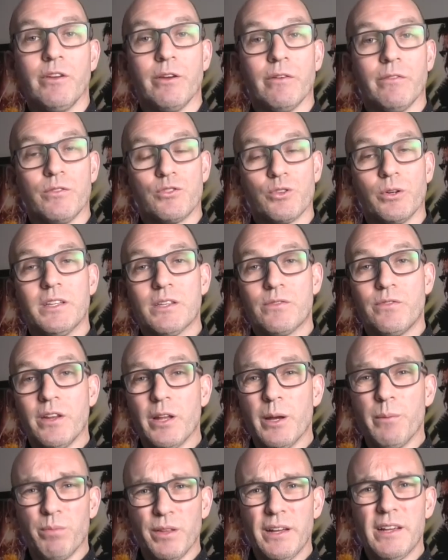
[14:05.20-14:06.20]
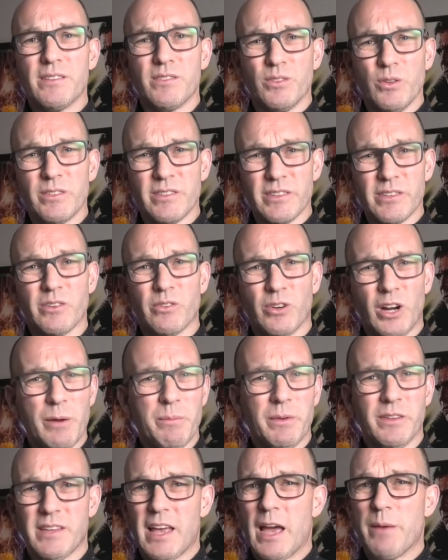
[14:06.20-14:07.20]
you have enjoyed this video, please do subscribe.
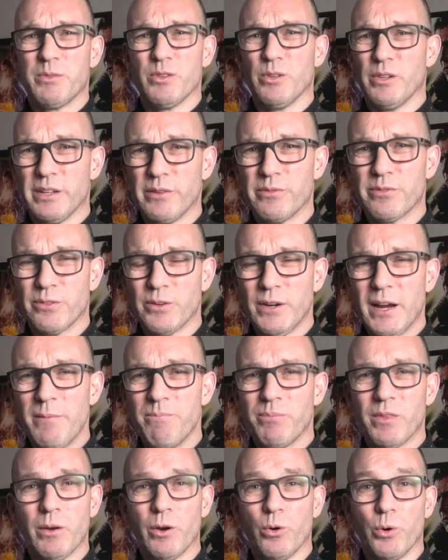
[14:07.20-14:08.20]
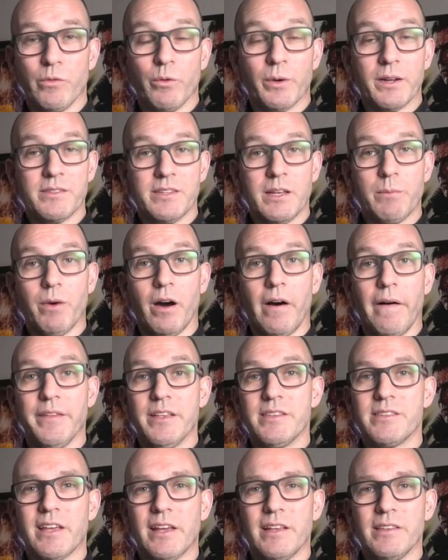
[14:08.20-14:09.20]
It's absolutely free. Or if you want to see behind
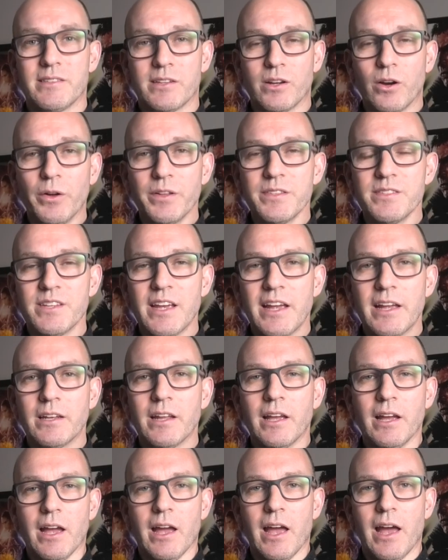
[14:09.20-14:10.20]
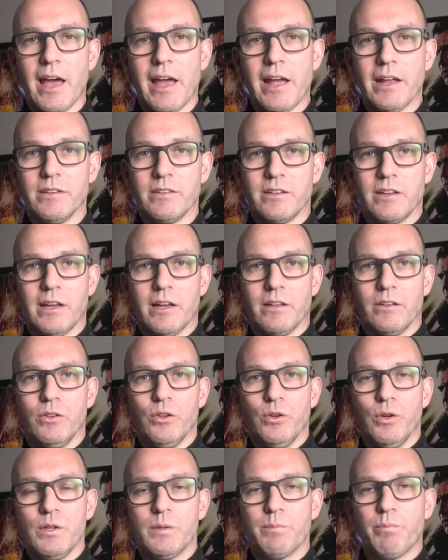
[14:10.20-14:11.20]
the scenes content and get
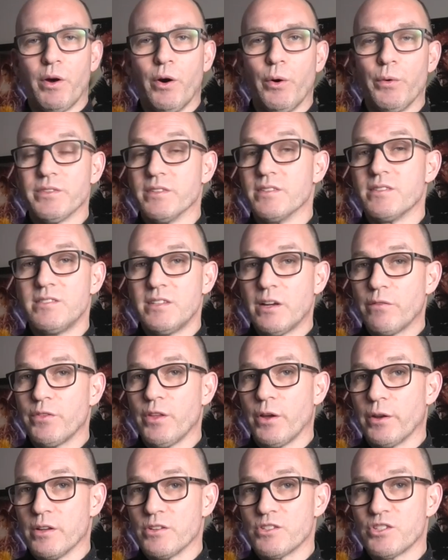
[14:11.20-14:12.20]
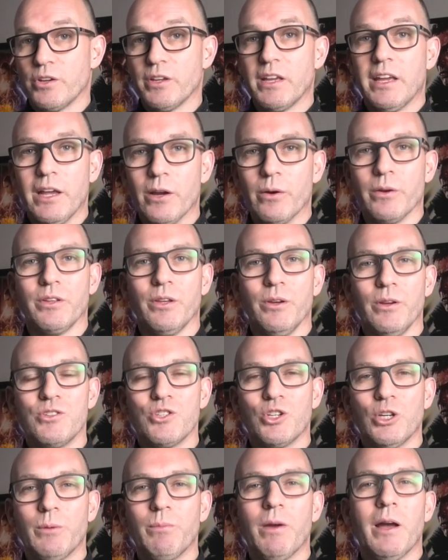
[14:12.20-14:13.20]
news, polls and stuff that I don't show you here on
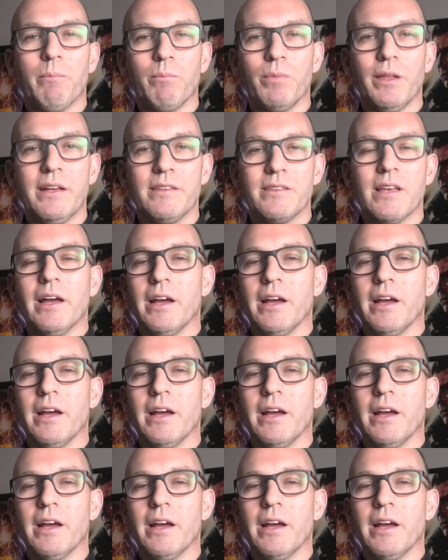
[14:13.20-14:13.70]
YouTube, please